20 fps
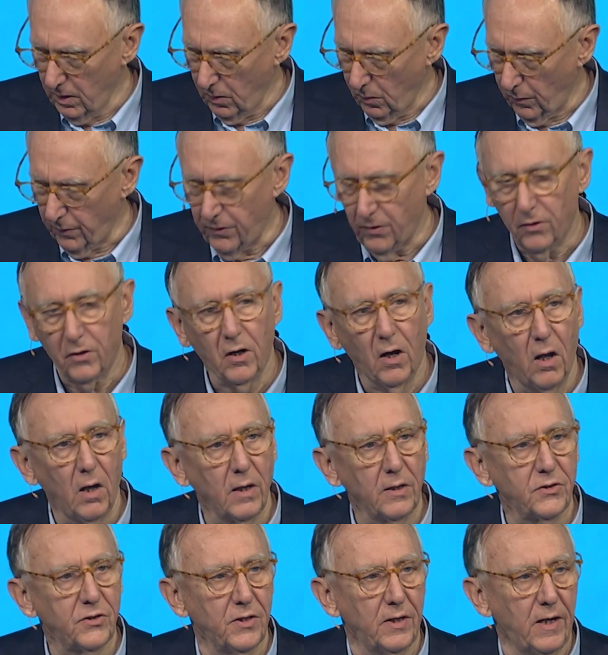with your
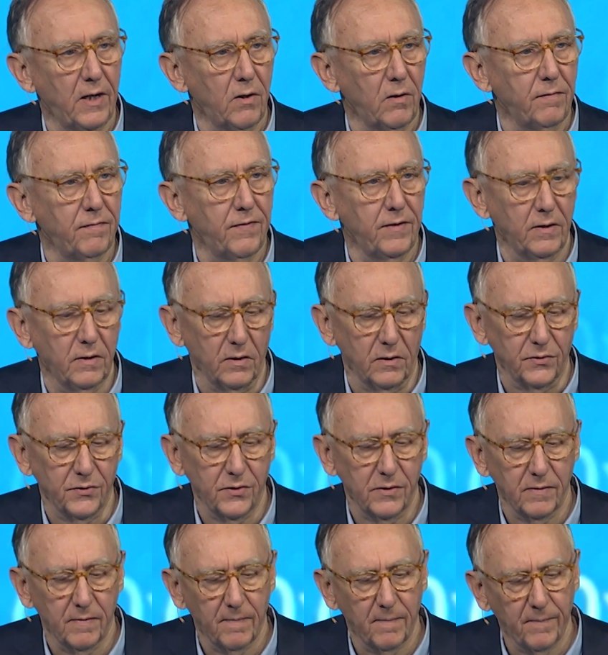colleagues in other fields.